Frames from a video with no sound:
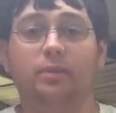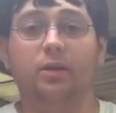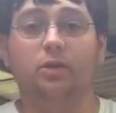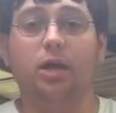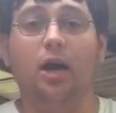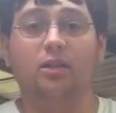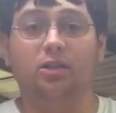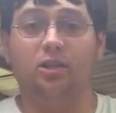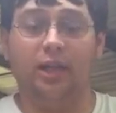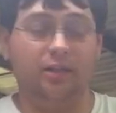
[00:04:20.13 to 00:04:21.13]
the bigger
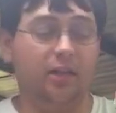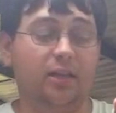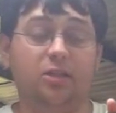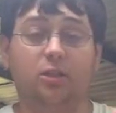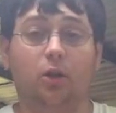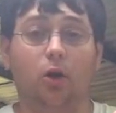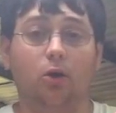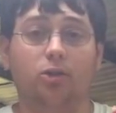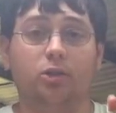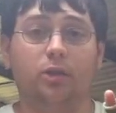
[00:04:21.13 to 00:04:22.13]
size. Like I said, this is the
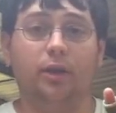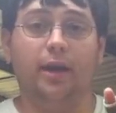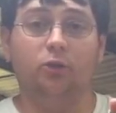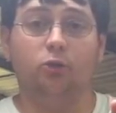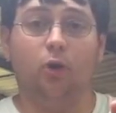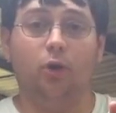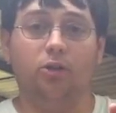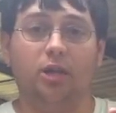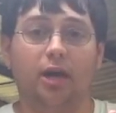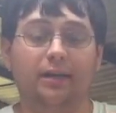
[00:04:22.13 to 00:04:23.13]
large and extra large
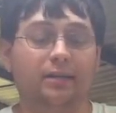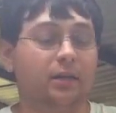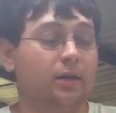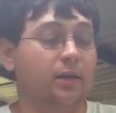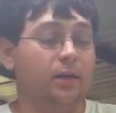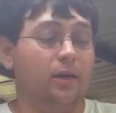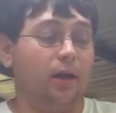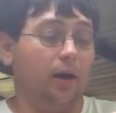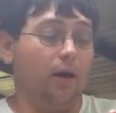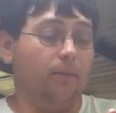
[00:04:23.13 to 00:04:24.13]
size.
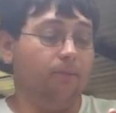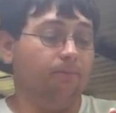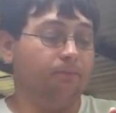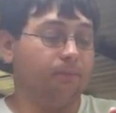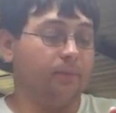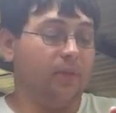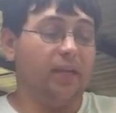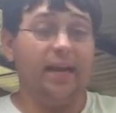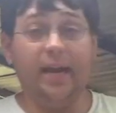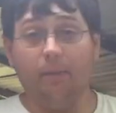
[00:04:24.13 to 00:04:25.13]

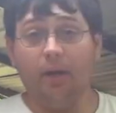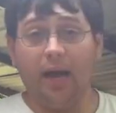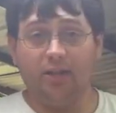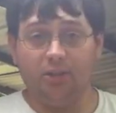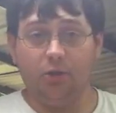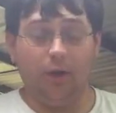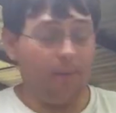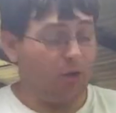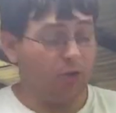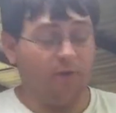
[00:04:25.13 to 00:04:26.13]
And I'm going to actually do it.
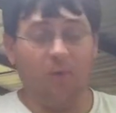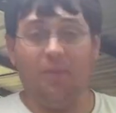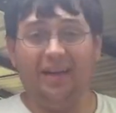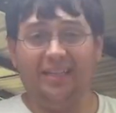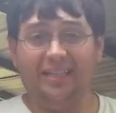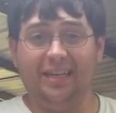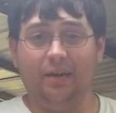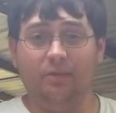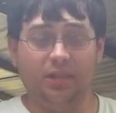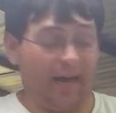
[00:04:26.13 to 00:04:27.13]
I'm not sure if I'm going to buy the
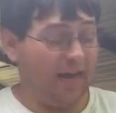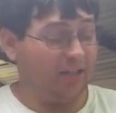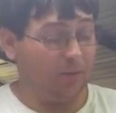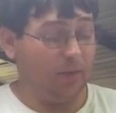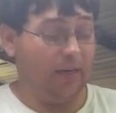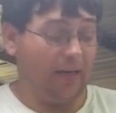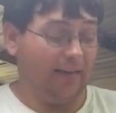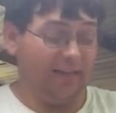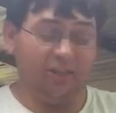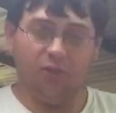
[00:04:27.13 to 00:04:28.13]
SIMMS. I actually really
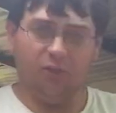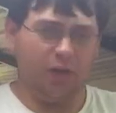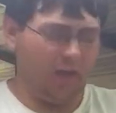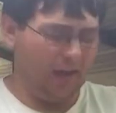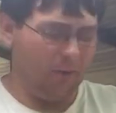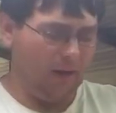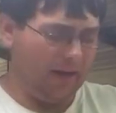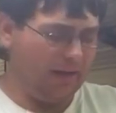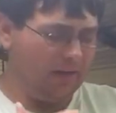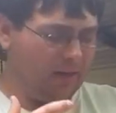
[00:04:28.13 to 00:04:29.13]
like these. They're very
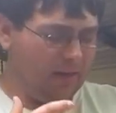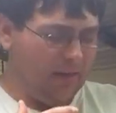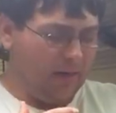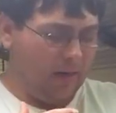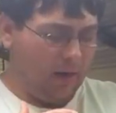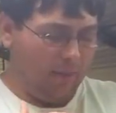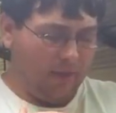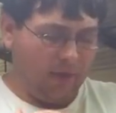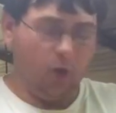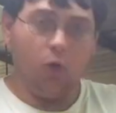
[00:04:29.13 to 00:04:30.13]
lightweight.
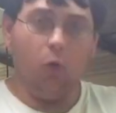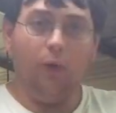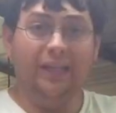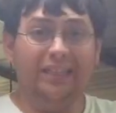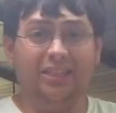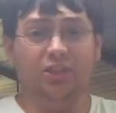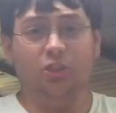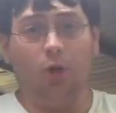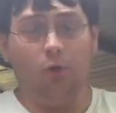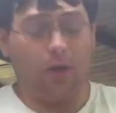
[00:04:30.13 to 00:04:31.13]
They look cool, and this is the
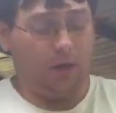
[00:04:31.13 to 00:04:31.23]
stone